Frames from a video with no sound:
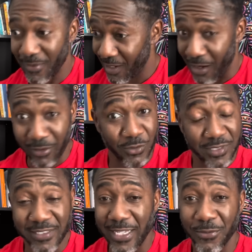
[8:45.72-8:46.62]
Cut those
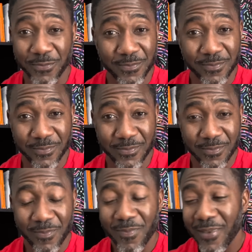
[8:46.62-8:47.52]
things out.
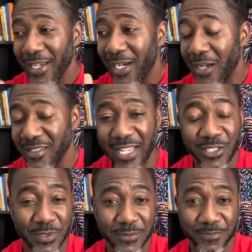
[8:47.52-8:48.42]
Here's the next
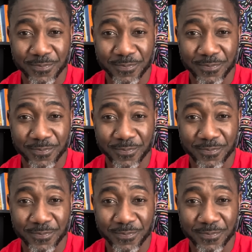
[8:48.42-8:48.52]
one.